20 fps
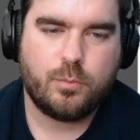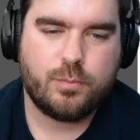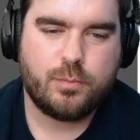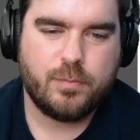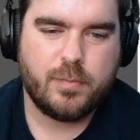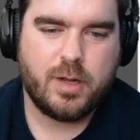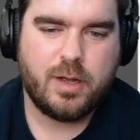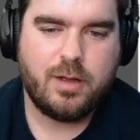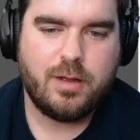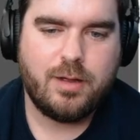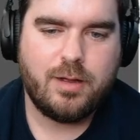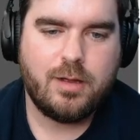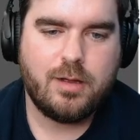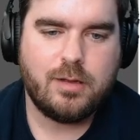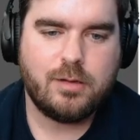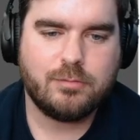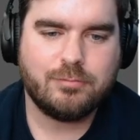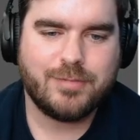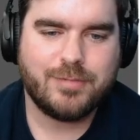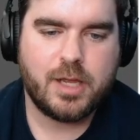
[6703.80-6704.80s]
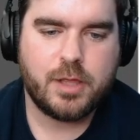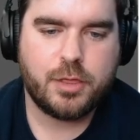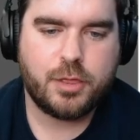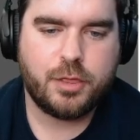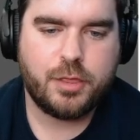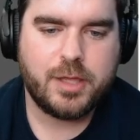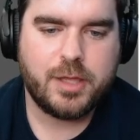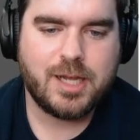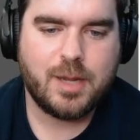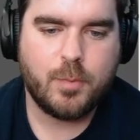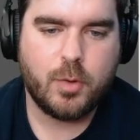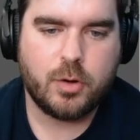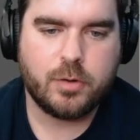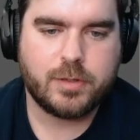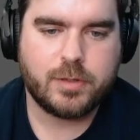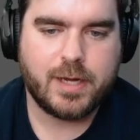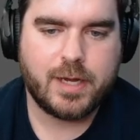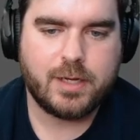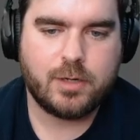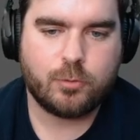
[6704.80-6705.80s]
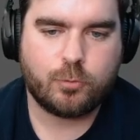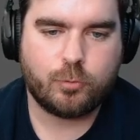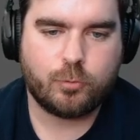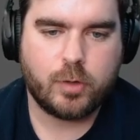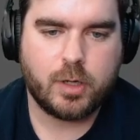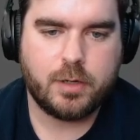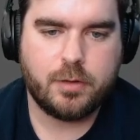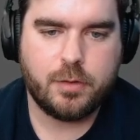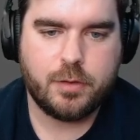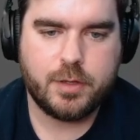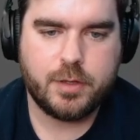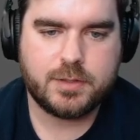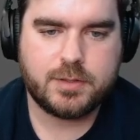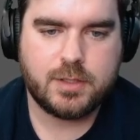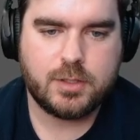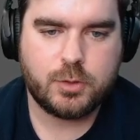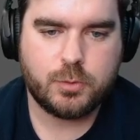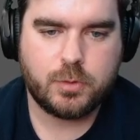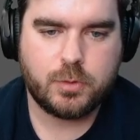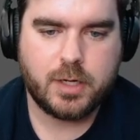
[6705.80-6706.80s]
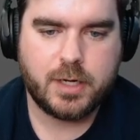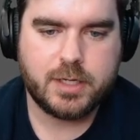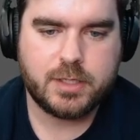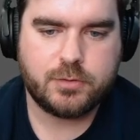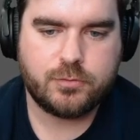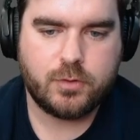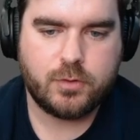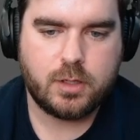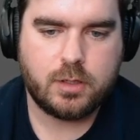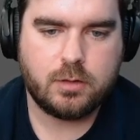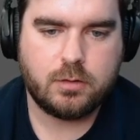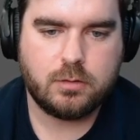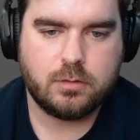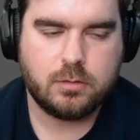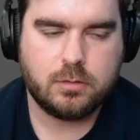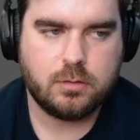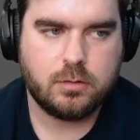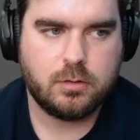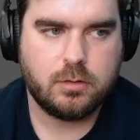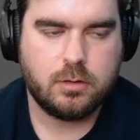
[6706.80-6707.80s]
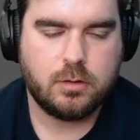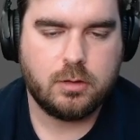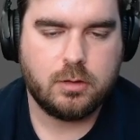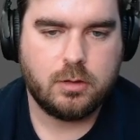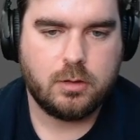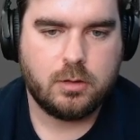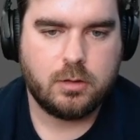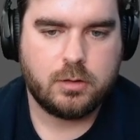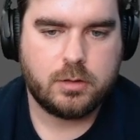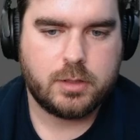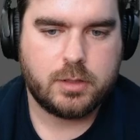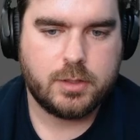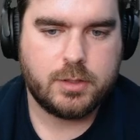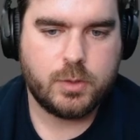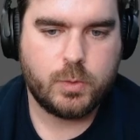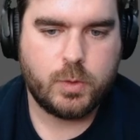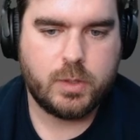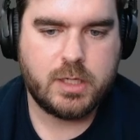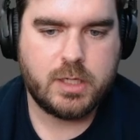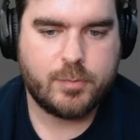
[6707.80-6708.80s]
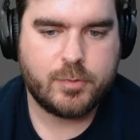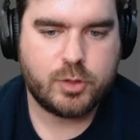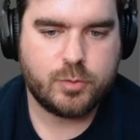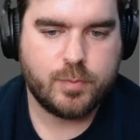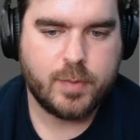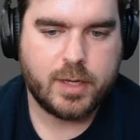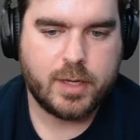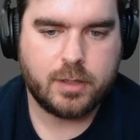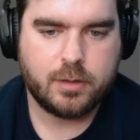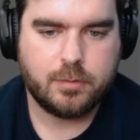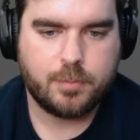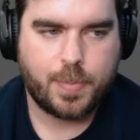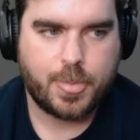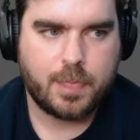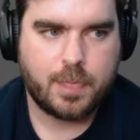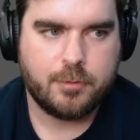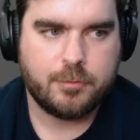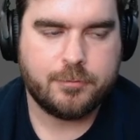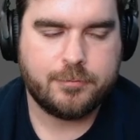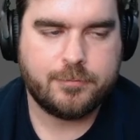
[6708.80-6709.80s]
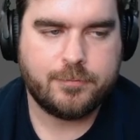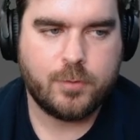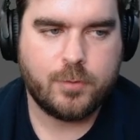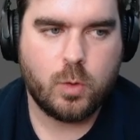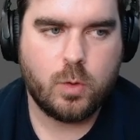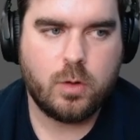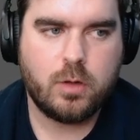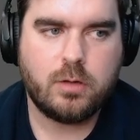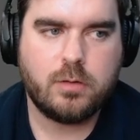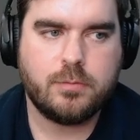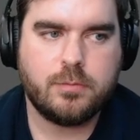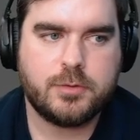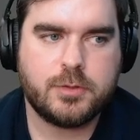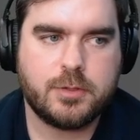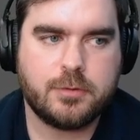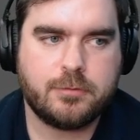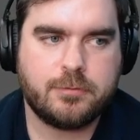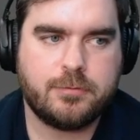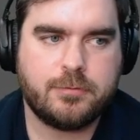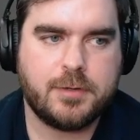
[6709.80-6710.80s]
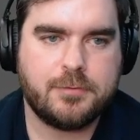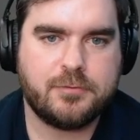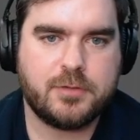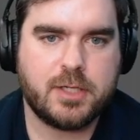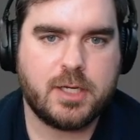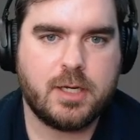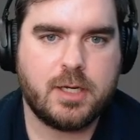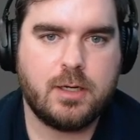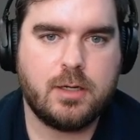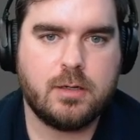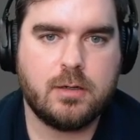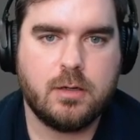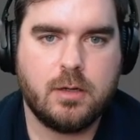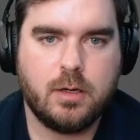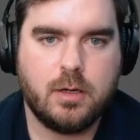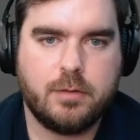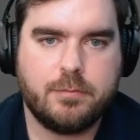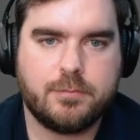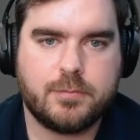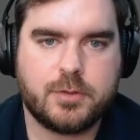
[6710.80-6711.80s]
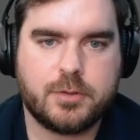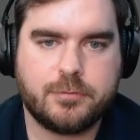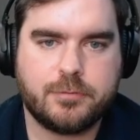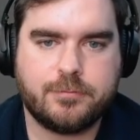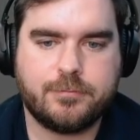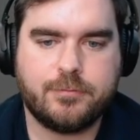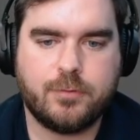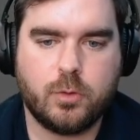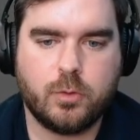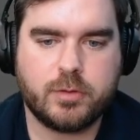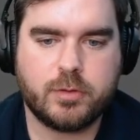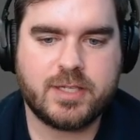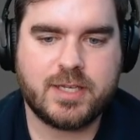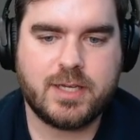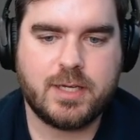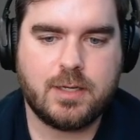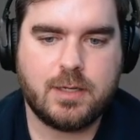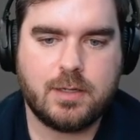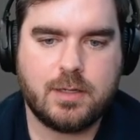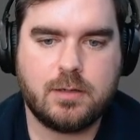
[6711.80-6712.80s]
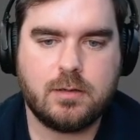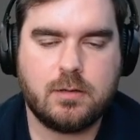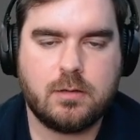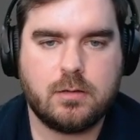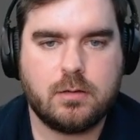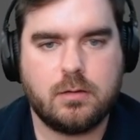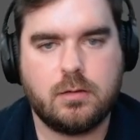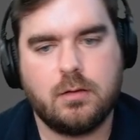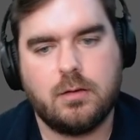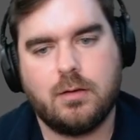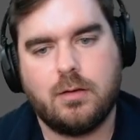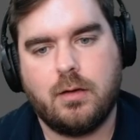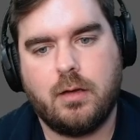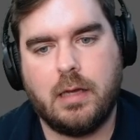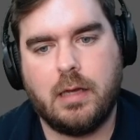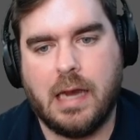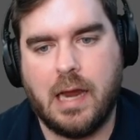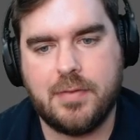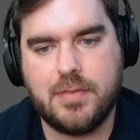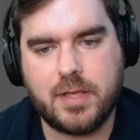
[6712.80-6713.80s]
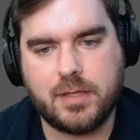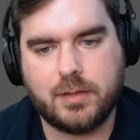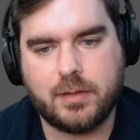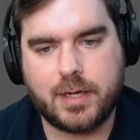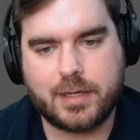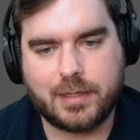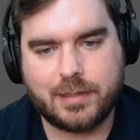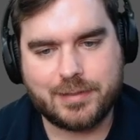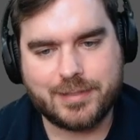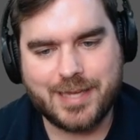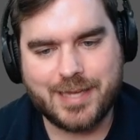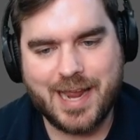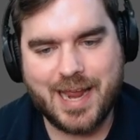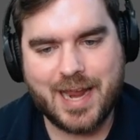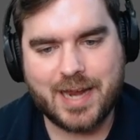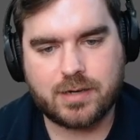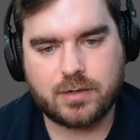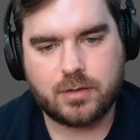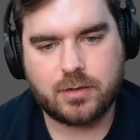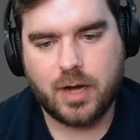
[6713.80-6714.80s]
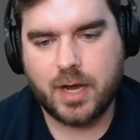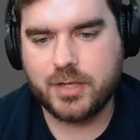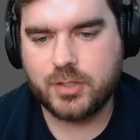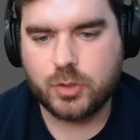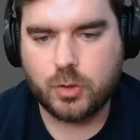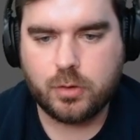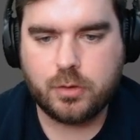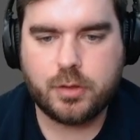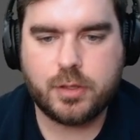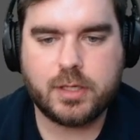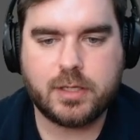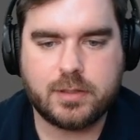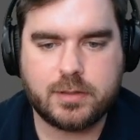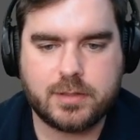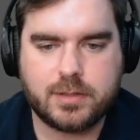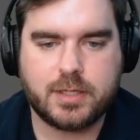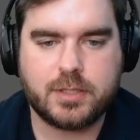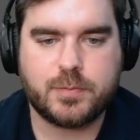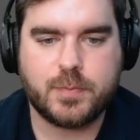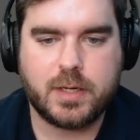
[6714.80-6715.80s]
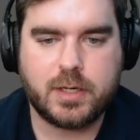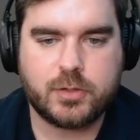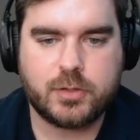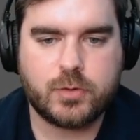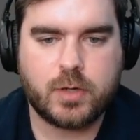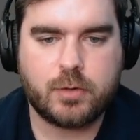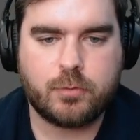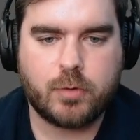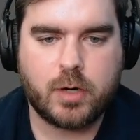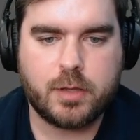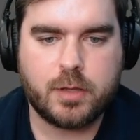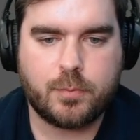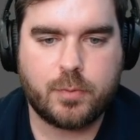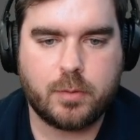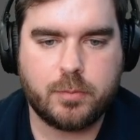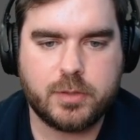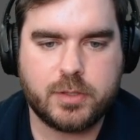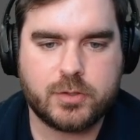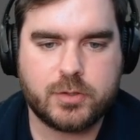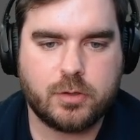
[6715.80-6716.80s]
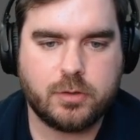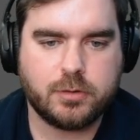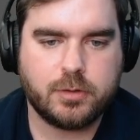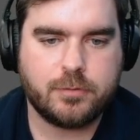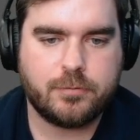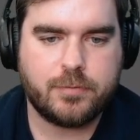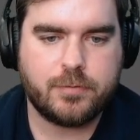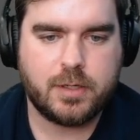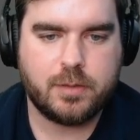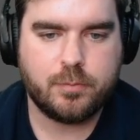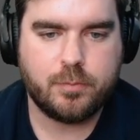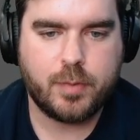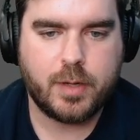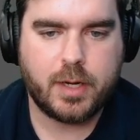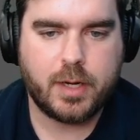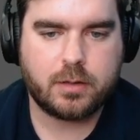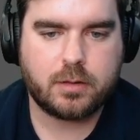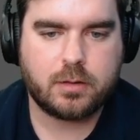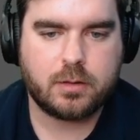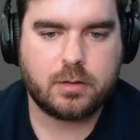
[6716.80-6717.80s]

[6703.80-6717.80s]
I think I'm okay to run this into an Ice Fang. Does the 1 damage matter? 4 to 15 to 14. And then, like, attack, I don't think it does matter, so I'd rather probably just hold the Fiend back.